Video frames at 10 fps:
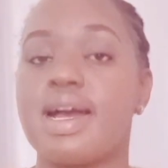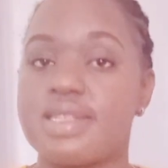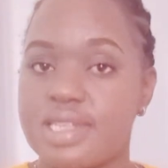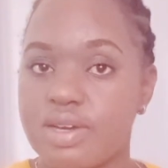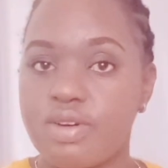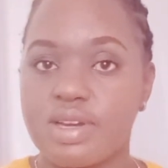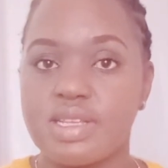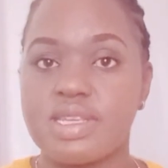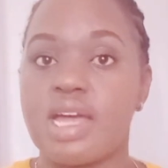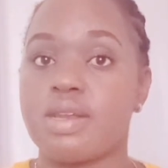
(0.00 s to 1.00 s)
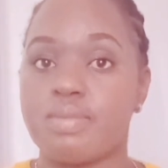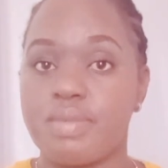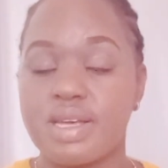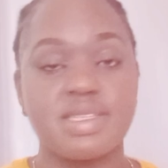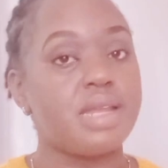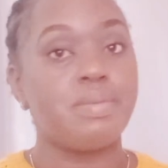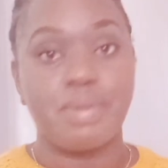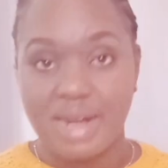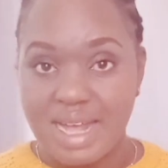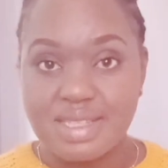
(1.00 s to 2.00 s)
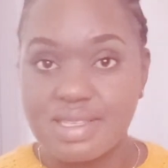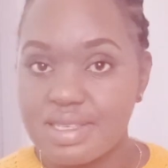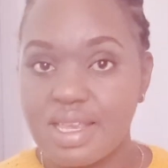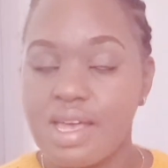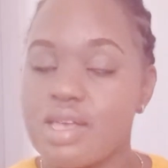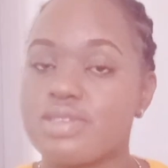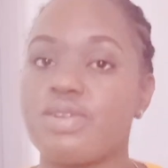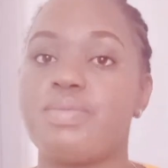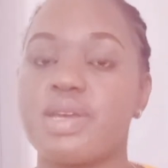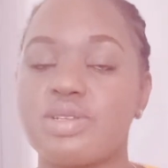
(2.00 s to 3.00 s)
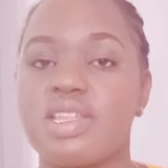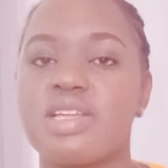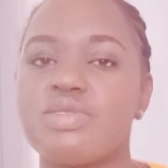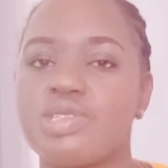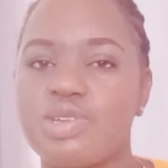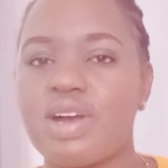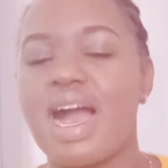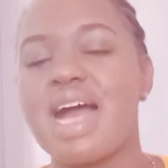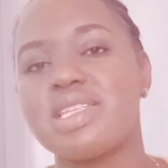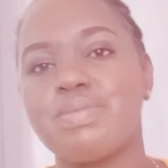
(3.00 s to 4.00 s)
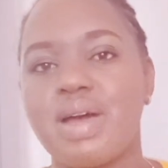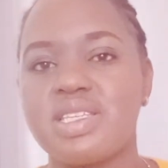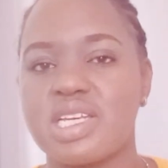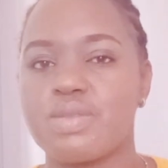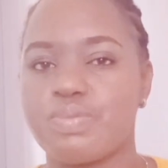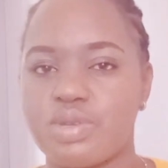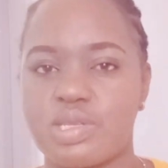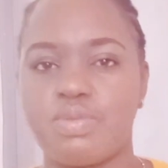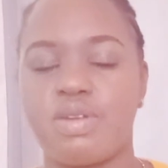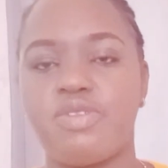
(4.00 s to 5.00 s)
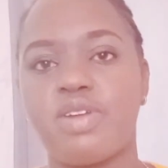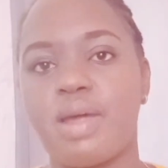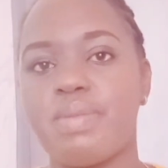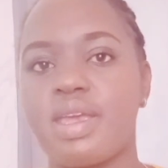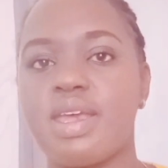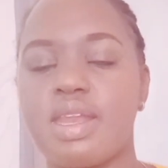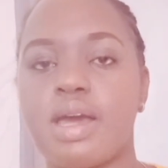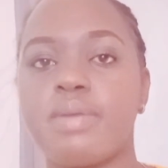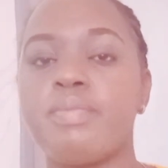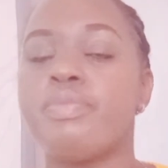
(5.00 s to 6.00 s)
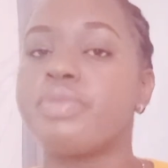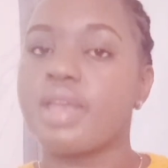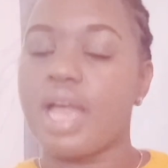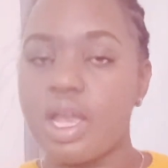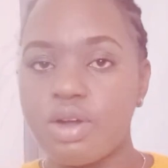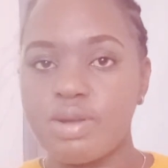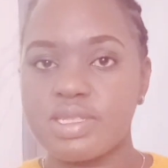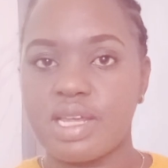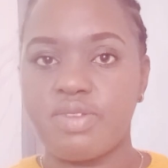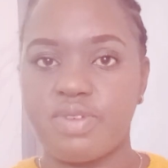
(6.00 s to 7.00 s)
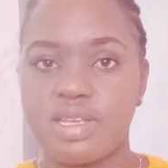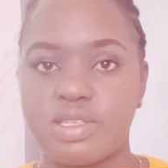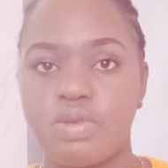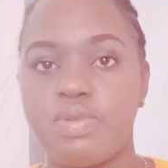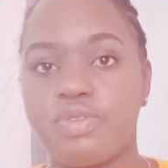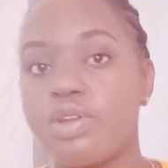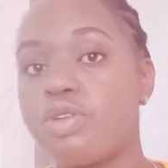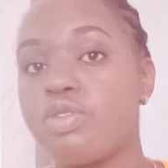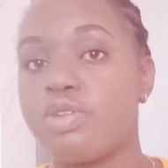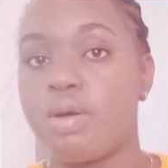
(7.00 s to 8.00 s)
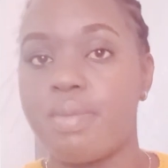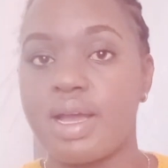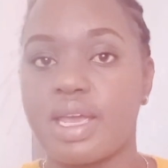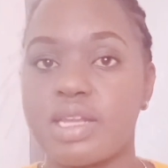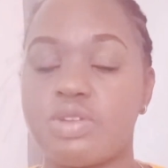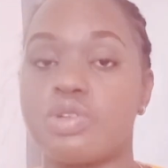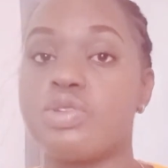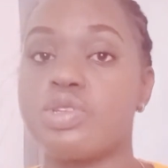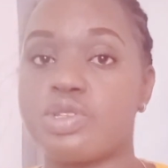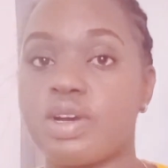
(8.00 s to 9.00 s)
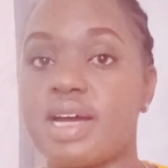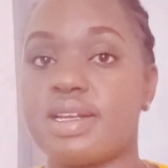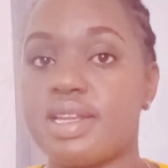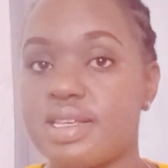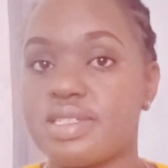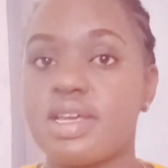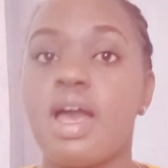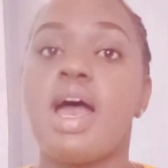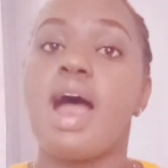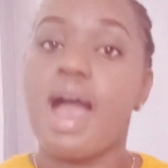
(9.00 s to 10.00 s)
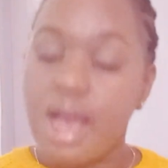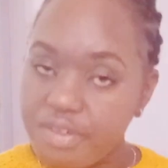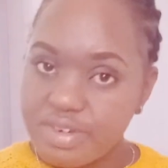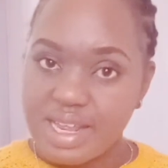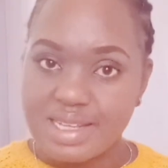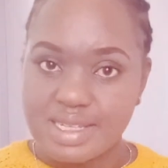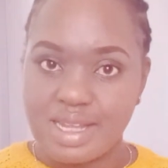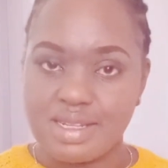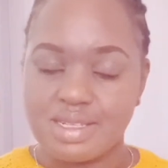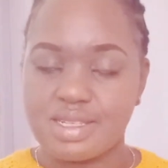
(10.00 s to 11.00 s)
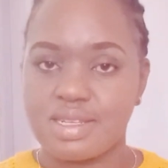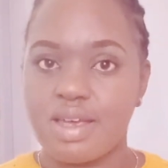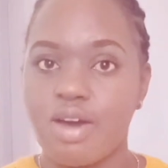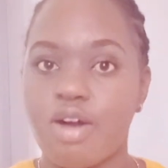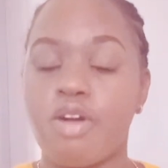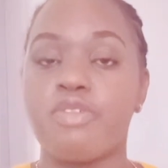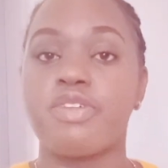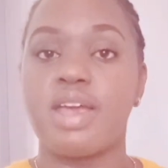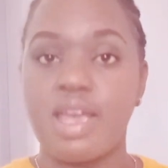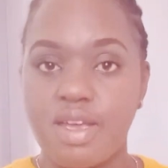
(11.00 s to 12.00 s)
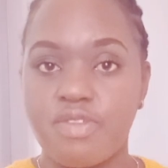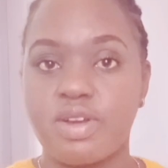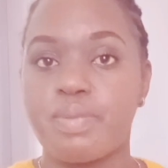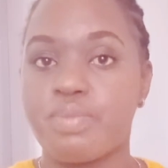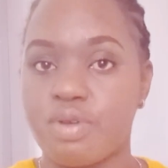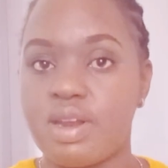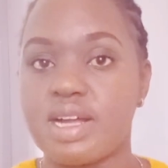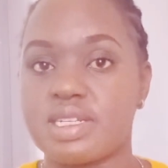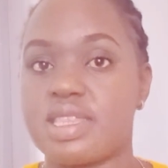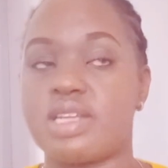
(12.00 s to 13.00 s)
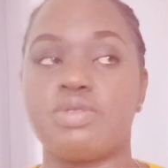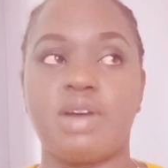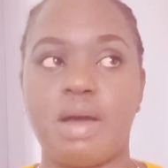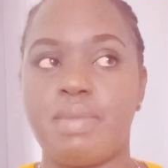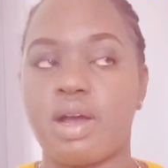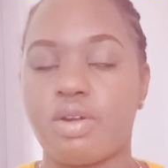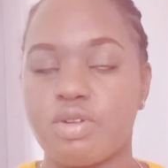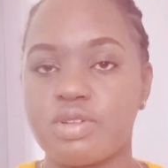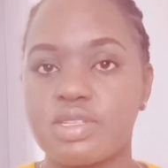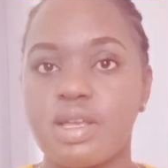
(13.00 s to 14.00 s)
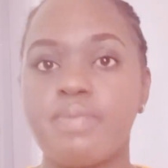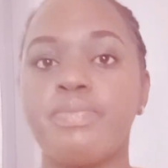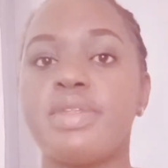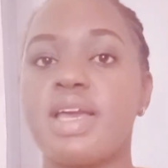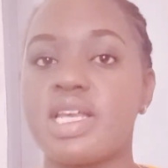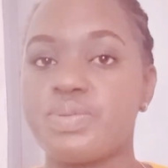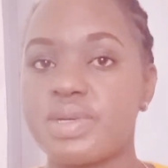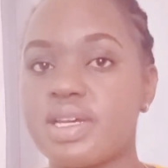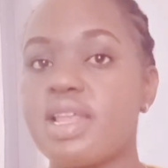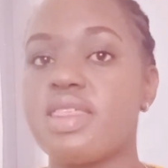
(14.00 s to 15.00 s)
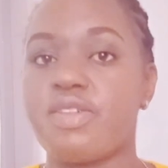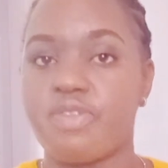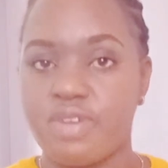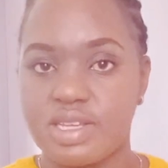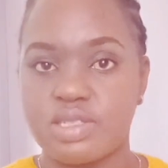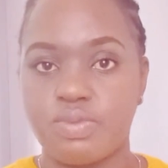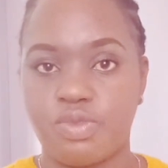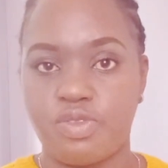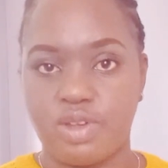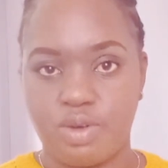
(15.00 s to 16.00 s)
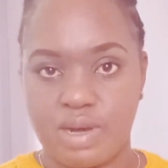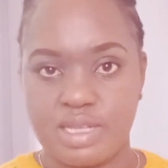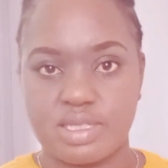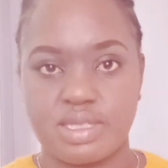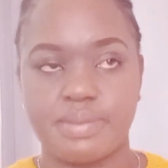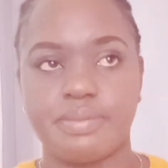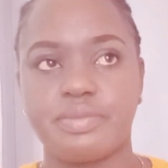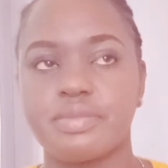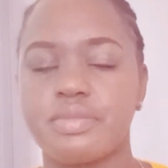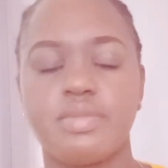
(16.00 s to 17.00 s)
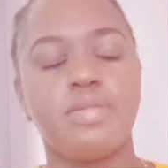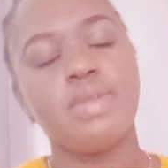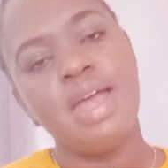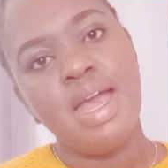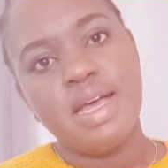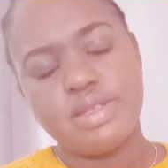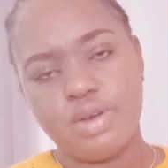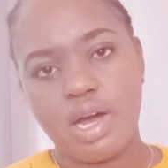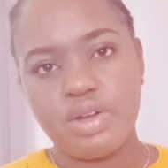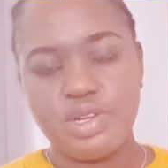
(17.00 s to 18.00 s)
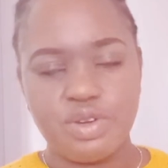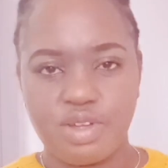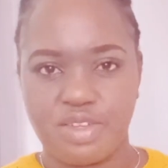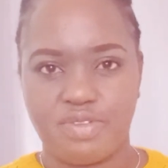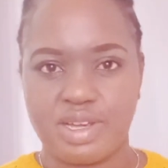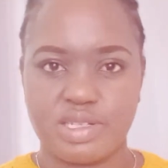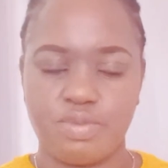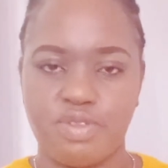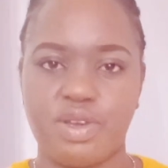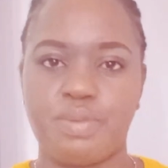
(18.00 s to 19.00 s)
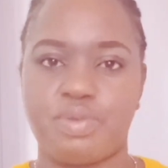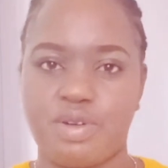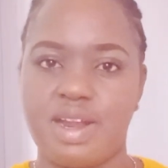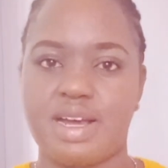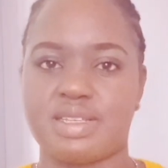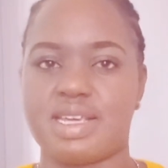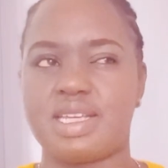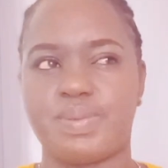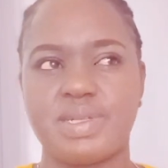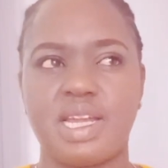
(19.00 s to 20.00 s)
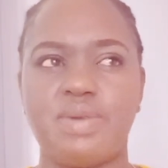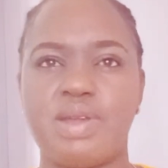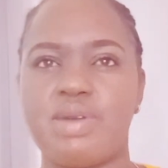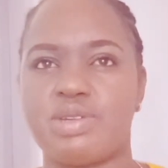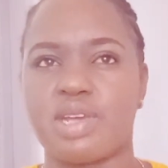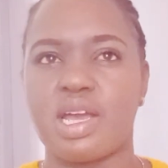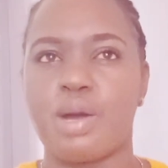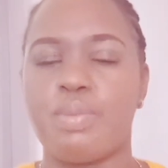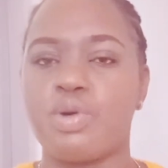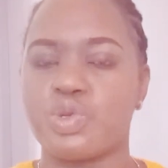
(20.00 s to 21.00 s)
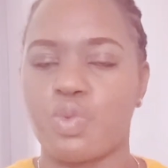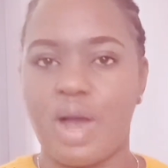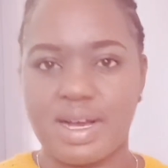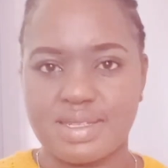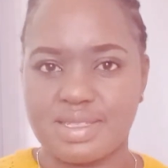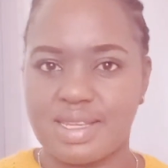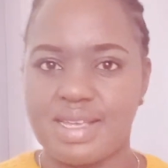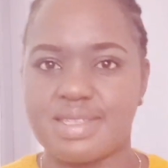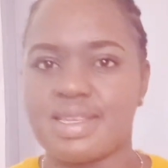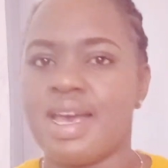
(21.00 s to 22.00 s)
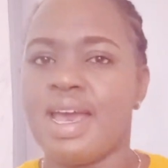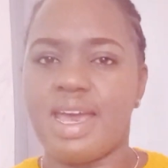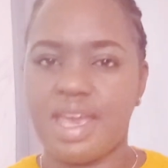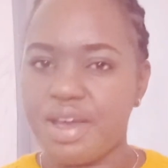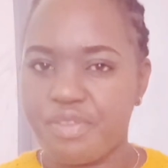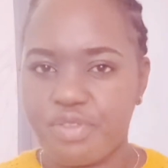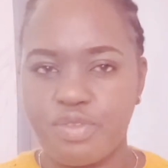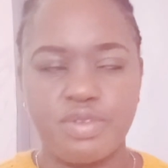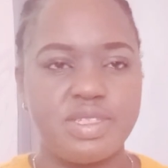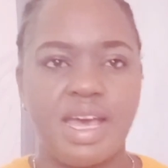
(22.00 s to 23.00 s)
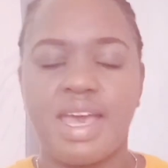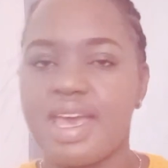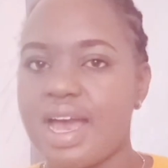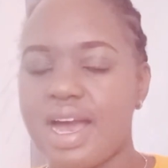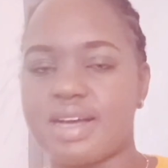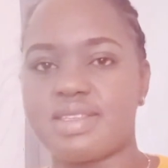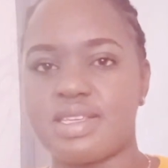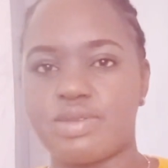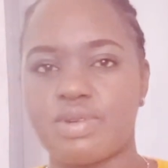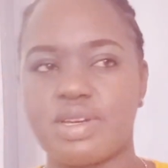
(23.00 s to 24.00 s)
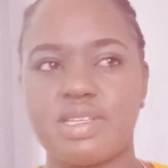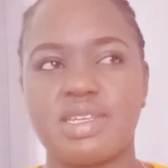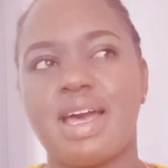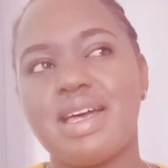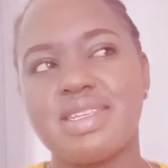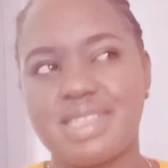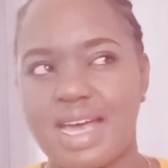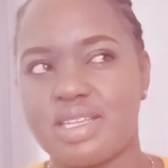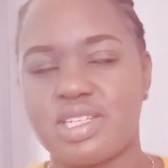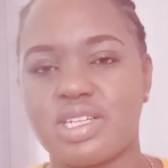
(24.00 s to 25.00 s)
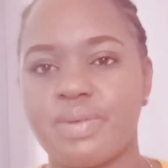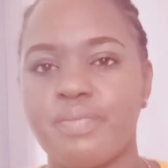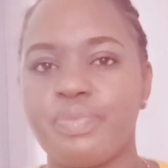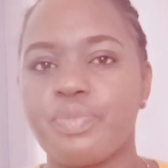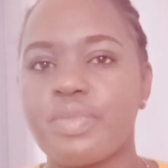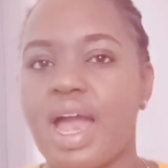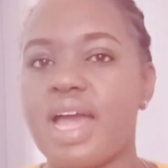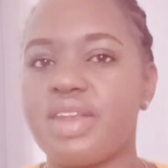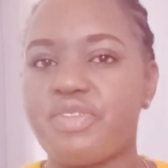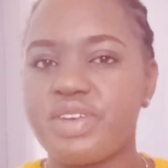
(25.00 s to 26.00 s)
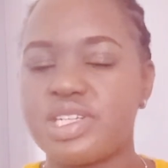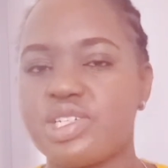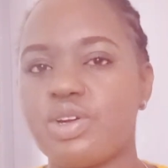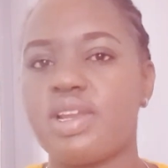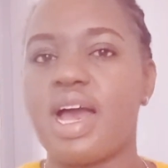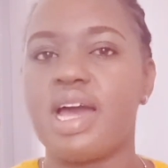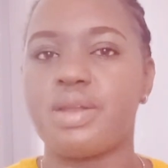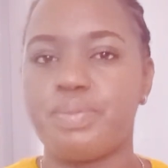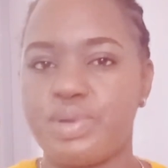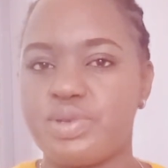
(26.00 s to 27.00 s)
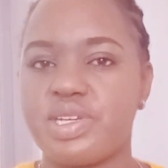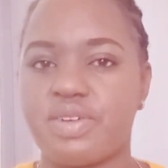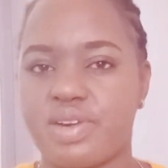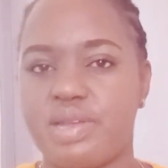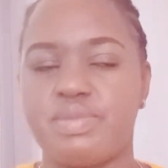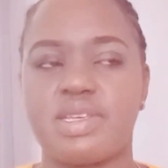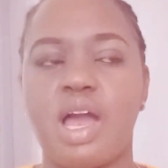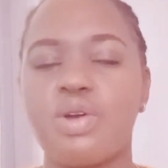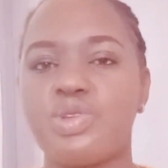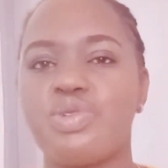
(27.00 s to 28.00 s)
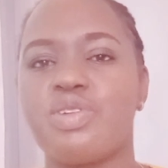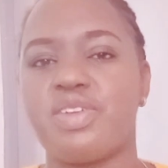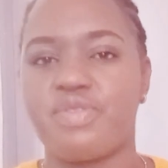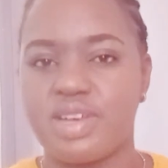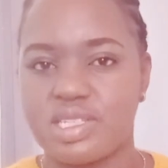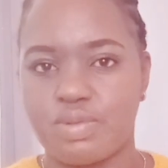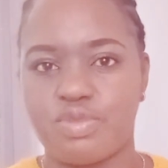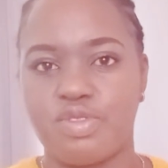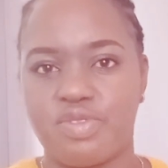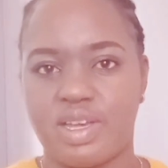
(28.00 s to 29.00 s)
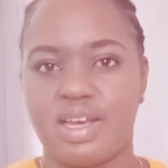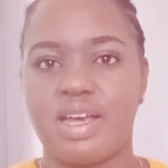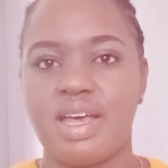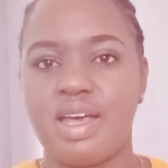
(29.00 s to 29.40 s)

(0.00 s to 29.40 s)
categories and makes and brands. So make sure that you stock as much as possible. For a beginner, I always advise you, before you know your market, you should stock at least half dozens of every product that you come across, especially the fast moving ones. So how do you know the fast moving products, especially when you're talking about waxes, hair foods, hair accessories, such, and facial and beauty creams? How do you know the fast moving?